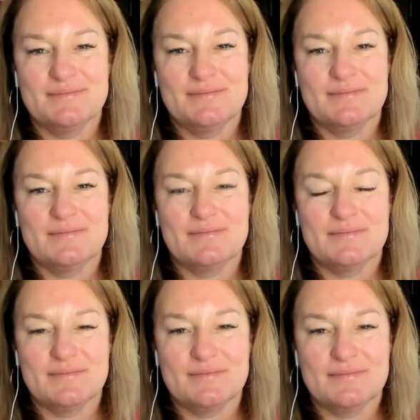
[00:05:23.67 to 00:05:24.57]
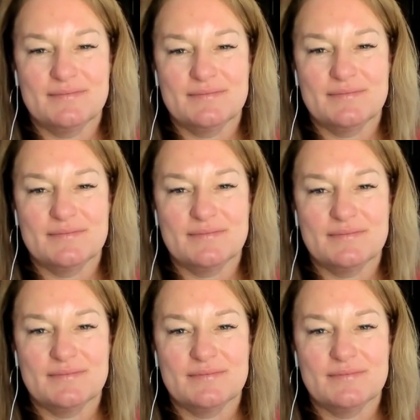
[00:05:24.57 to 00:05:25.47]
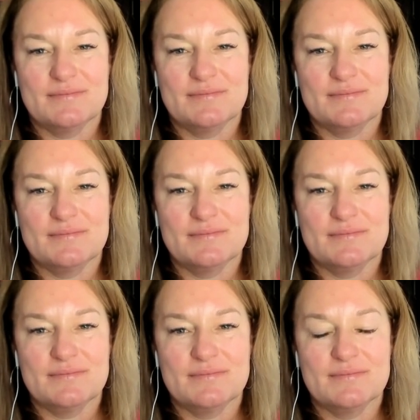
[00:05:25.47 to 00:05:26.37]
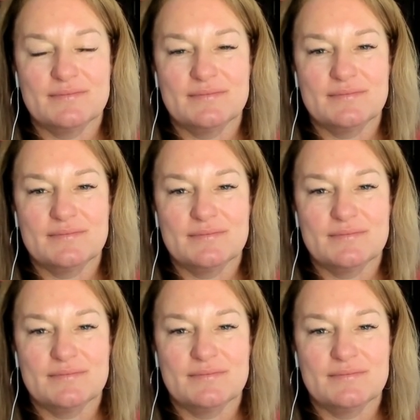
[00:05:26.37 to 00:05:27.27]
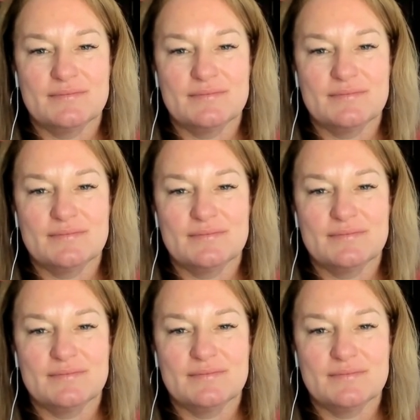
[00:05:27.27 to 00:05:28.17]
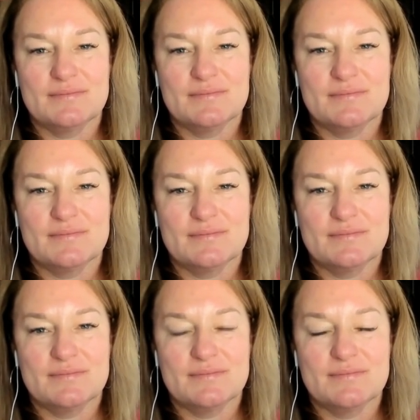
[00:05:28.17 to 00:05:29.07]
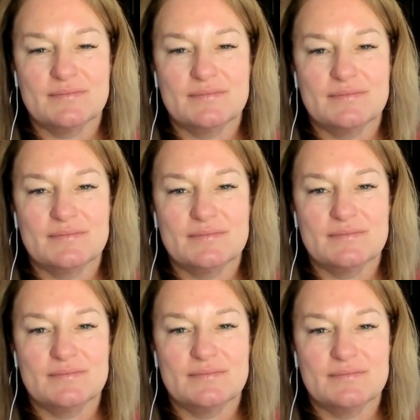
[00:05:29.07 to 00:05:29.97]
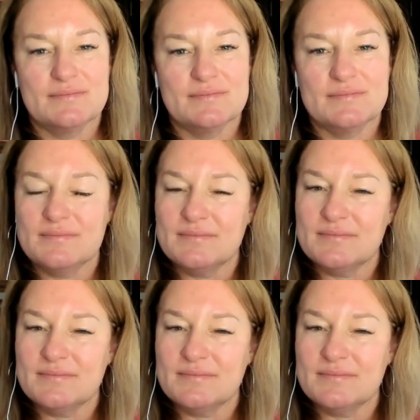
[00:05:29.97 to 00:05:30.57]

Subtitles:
The person shown says nothing.